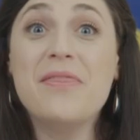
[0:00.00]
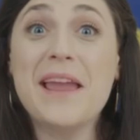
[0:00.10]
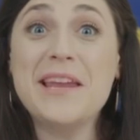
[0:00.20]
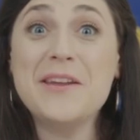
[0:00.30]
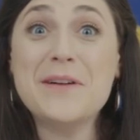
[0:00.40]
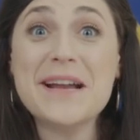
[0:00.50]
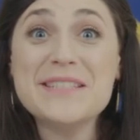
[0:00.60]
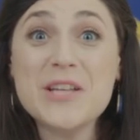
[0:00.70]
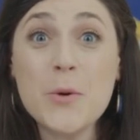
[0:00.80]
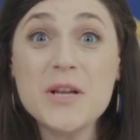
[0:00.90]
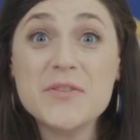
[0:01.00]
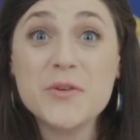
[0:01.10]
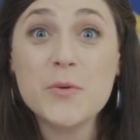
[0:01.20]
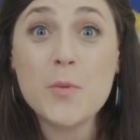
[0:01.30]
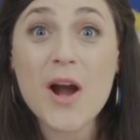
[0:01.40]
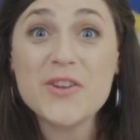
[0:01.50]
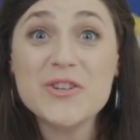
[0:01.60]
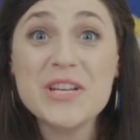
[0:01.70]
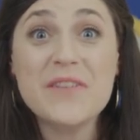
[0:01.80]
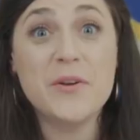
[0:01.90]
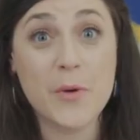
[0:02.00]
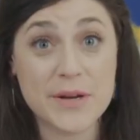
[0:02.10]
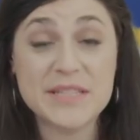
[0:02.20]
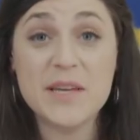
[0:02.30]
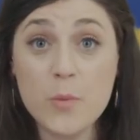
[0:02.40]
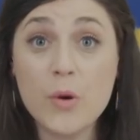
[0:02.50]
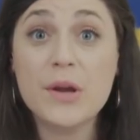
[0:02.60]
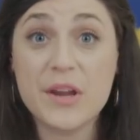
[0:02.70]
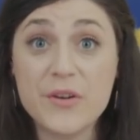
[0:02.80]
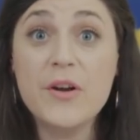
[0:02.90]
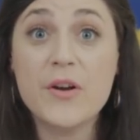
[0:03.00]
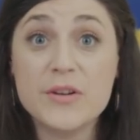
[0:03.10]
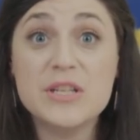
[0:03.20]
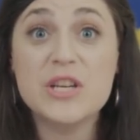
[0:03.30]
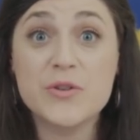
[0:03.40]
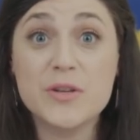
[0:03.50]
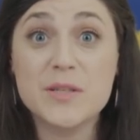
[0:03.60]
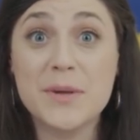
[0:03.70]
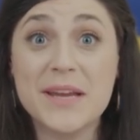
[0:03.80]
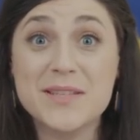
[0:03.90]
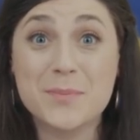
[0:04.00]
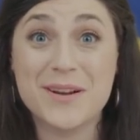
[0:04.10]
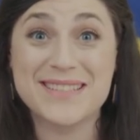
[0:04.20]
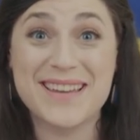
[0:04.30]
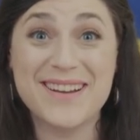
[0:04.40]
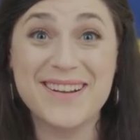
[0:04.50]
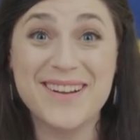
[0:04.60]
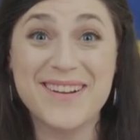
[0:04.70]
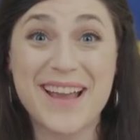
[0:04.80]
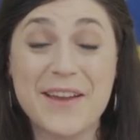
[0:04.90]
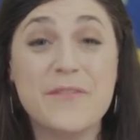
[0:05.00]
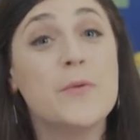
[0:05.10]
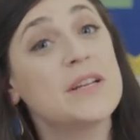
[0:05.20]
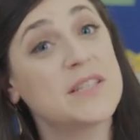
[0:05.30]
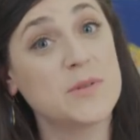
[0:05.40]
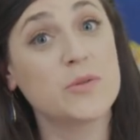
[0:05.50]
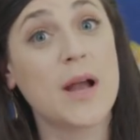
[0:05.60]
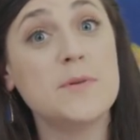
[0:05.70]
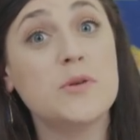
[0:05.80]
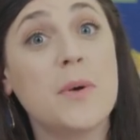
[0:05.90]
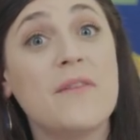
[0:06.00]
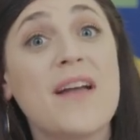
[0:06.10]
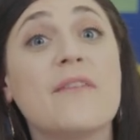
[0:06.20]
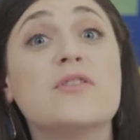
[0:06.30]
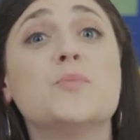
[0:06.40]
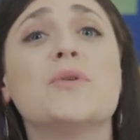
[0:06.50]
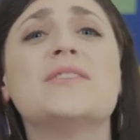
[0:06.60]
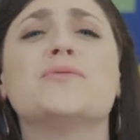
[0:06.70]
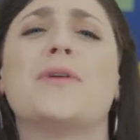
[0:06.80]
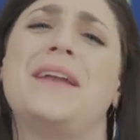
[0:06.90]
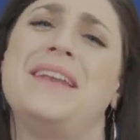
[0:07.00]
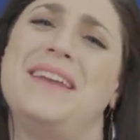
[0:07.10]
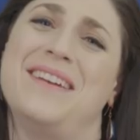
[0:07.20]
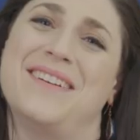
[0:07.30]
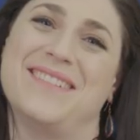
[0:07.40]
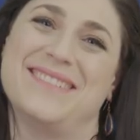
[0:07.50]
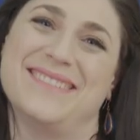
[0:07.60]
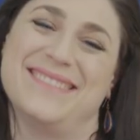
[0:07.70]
Thank you guys so much for watching. If you wanna see more Kindergarten Teacher Explains, press here, okay? If you wanna subscribe to Above Average, press right here.